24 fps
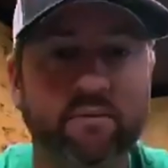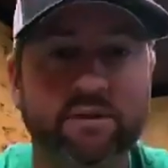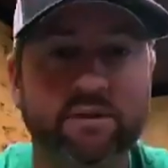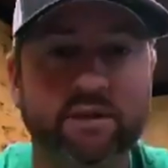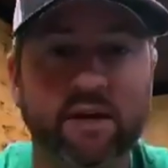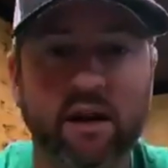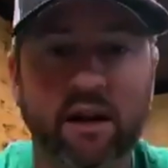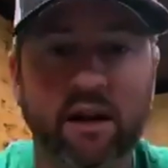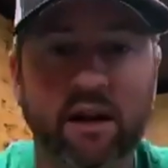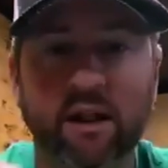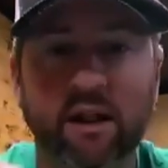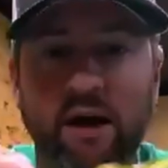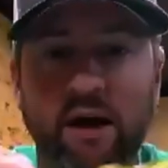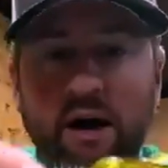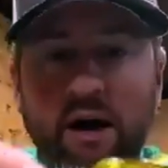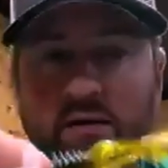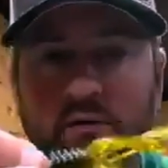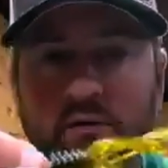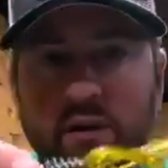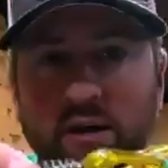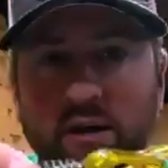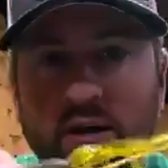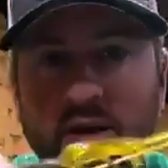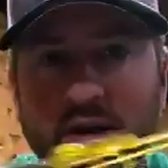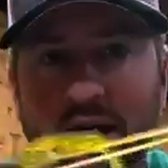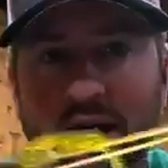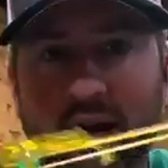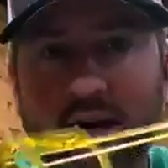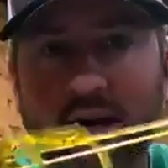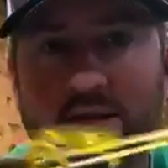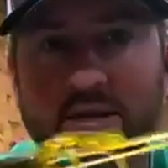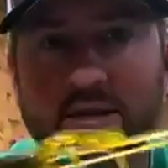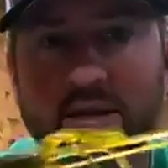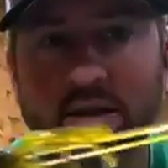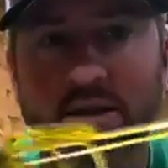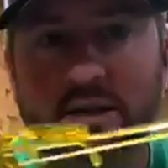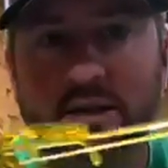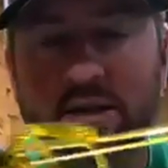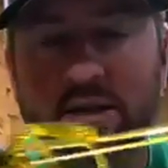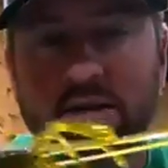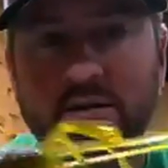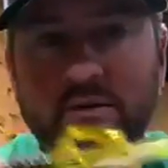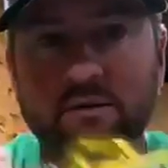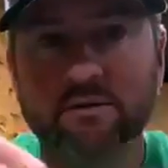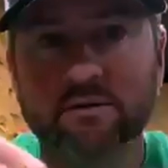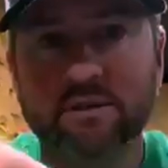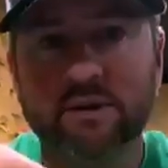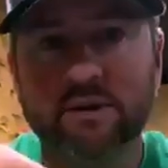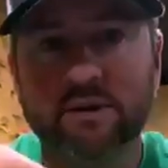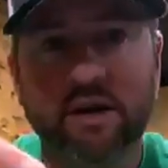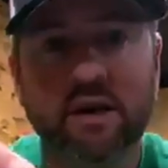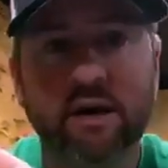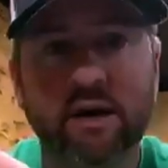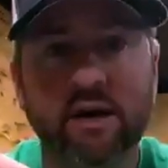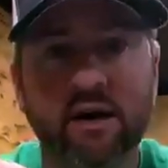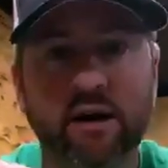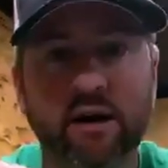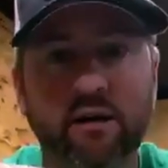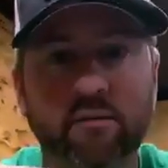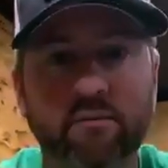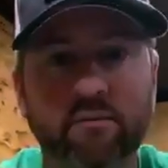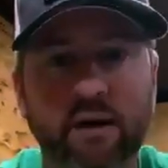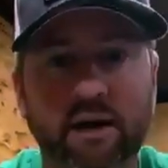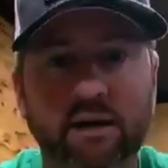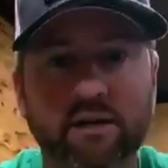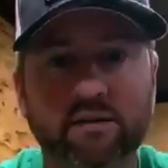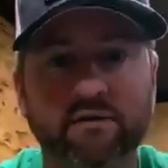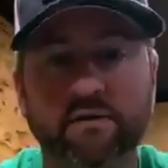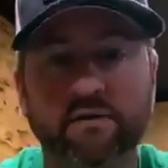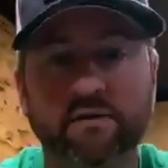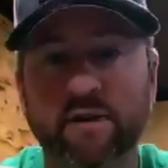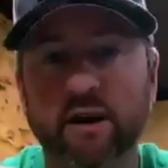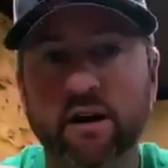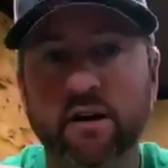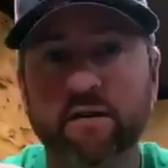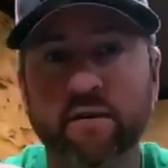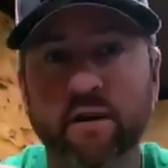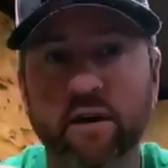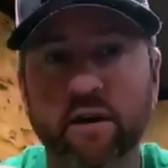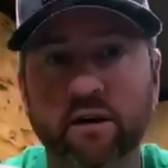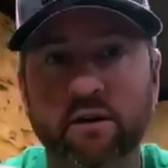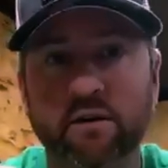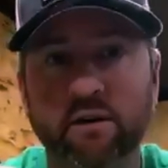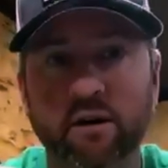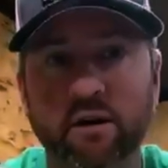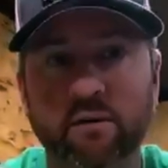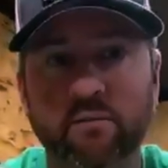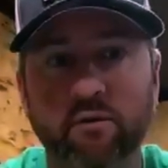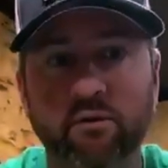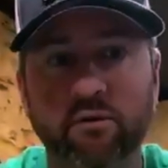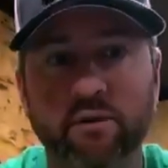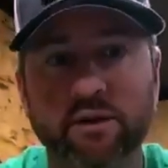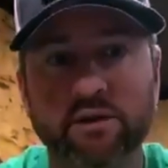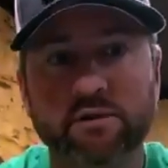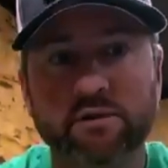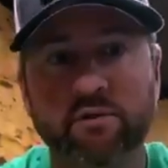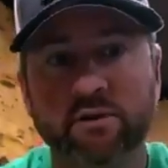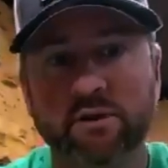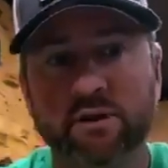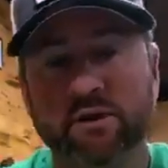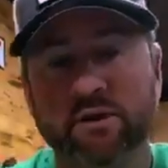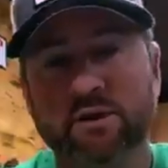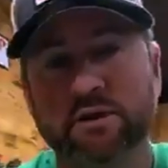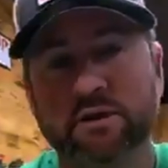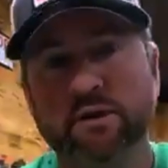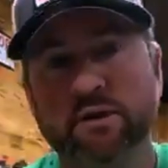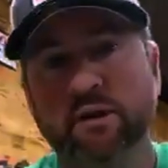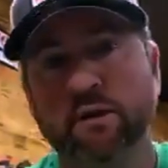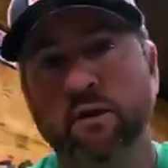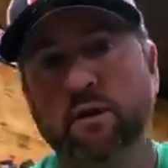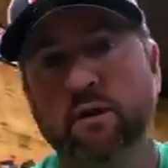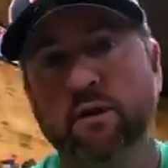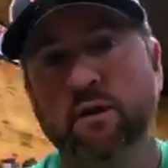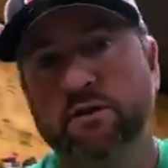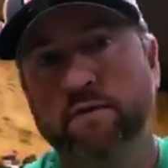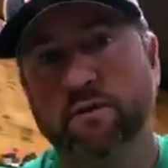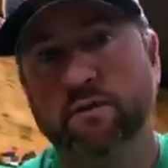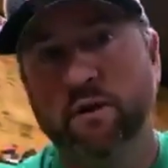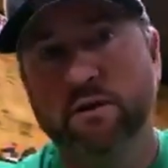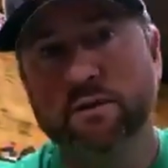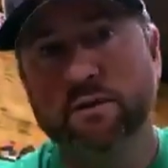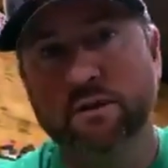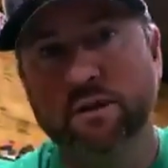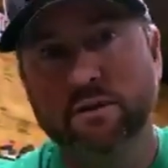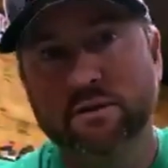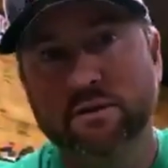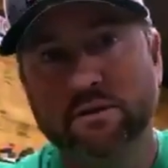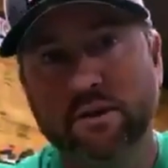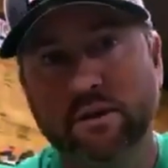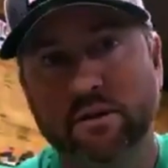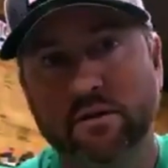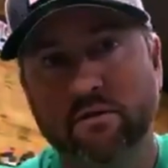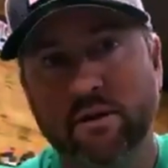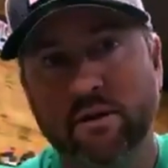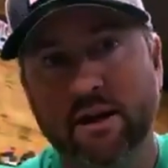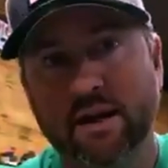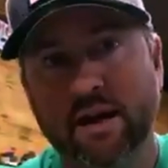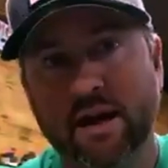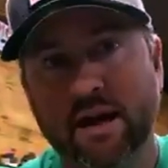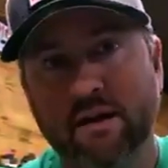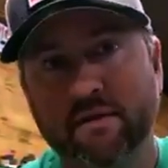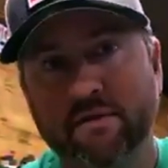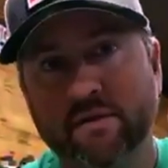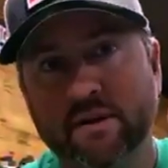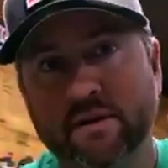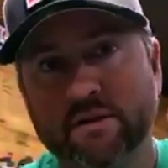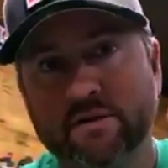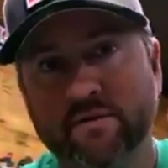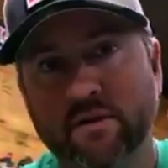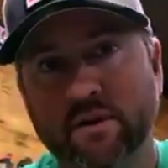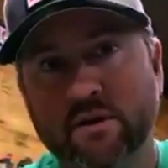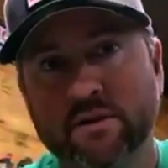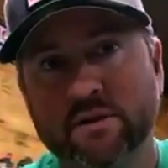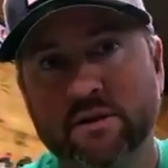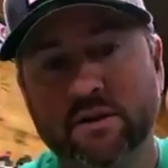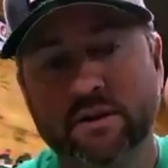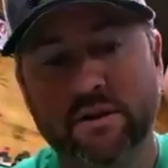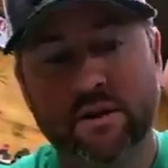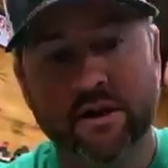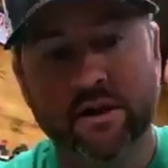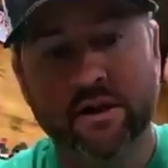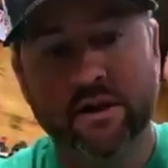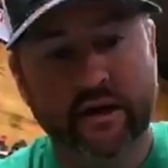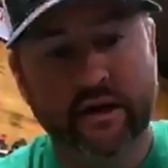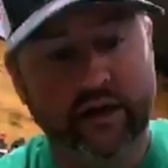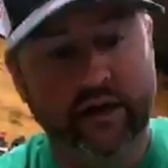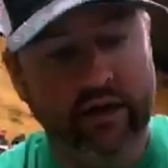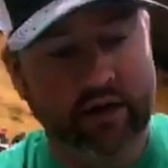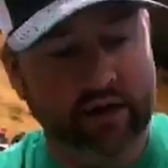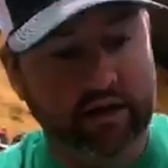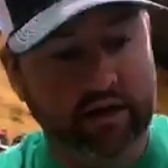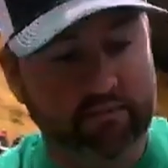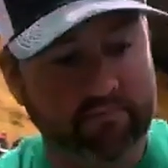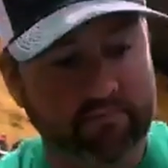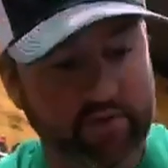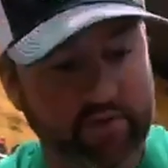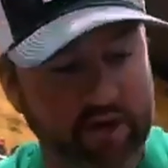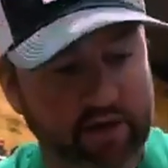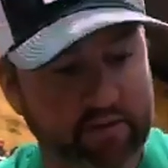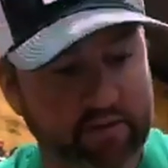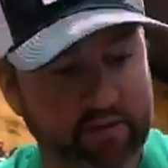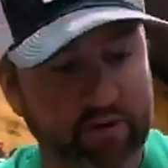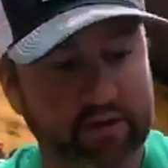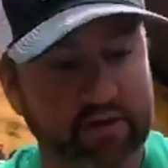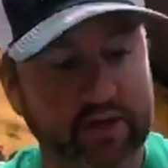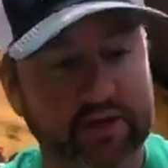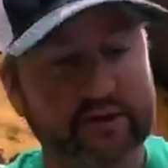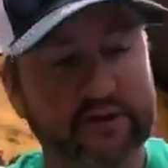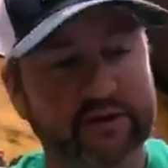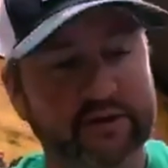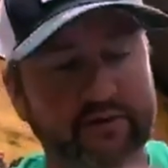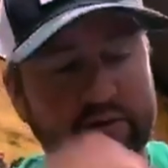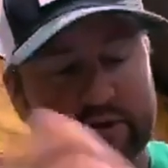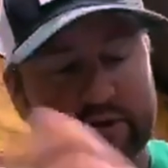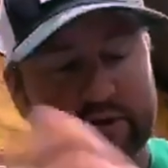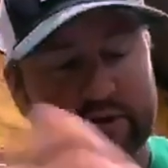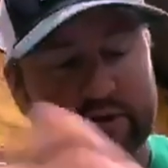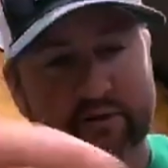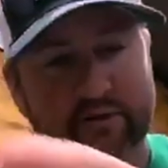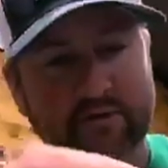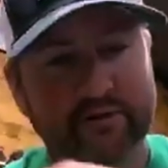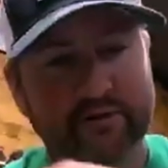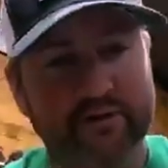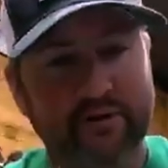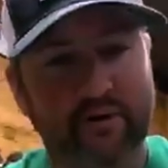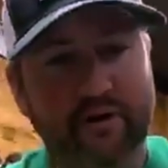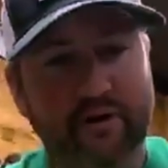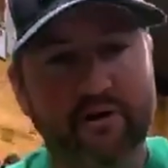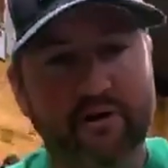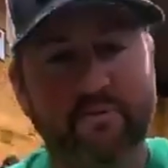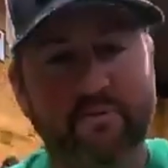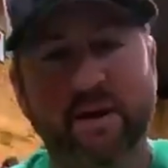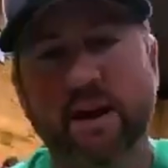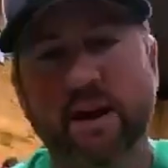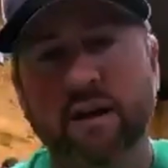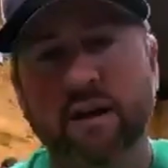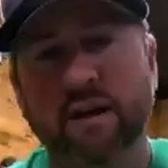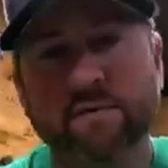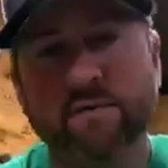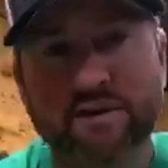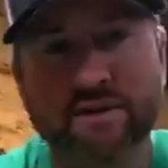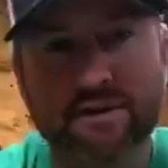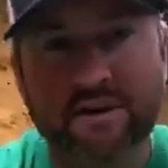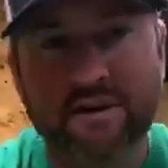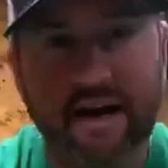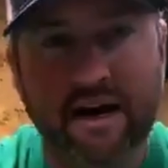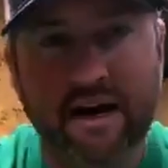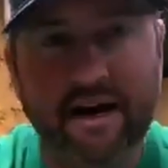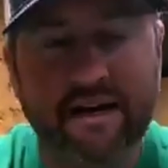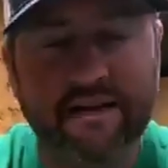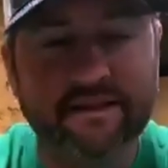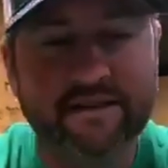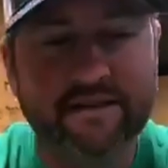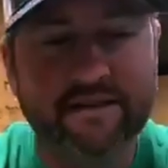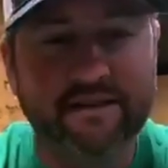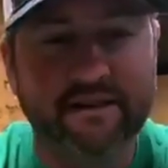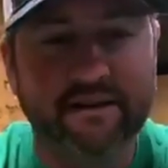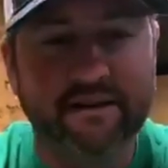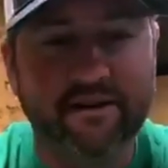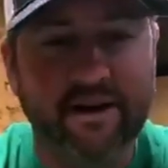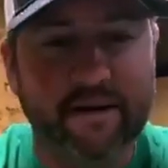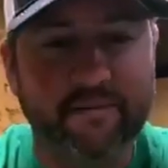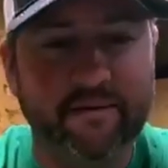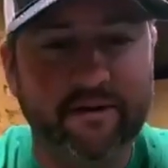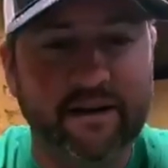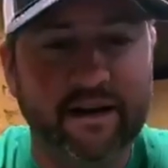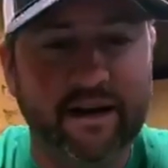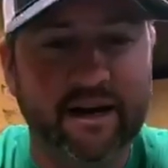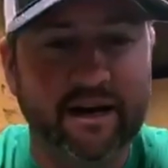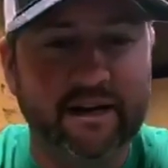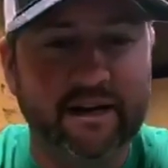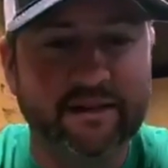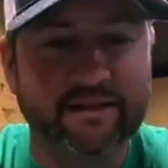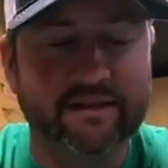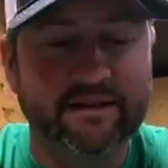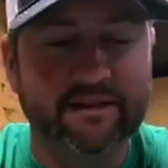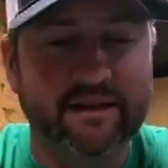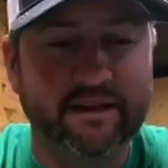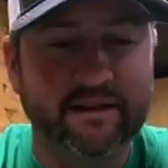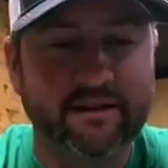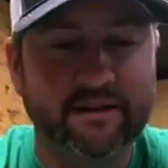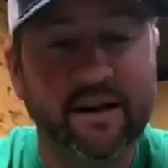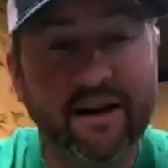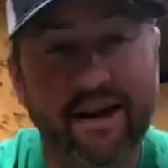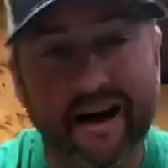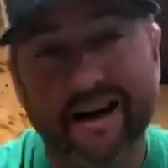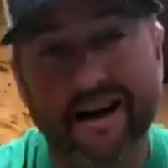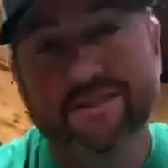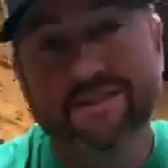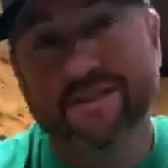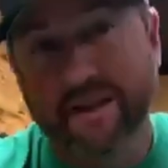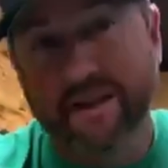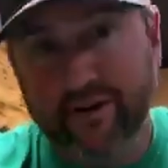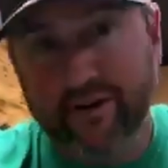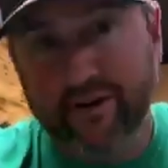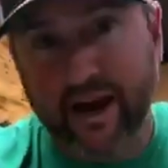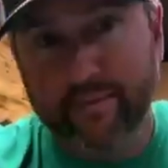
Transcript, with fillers: up. It's got a lot of really good action in the tentacles, um, and it's very, very durable. This one, this is our larger version. This is a three and a half inch version. Um, but this is really cool. So all the panfish guys and the crappie guys and things, I say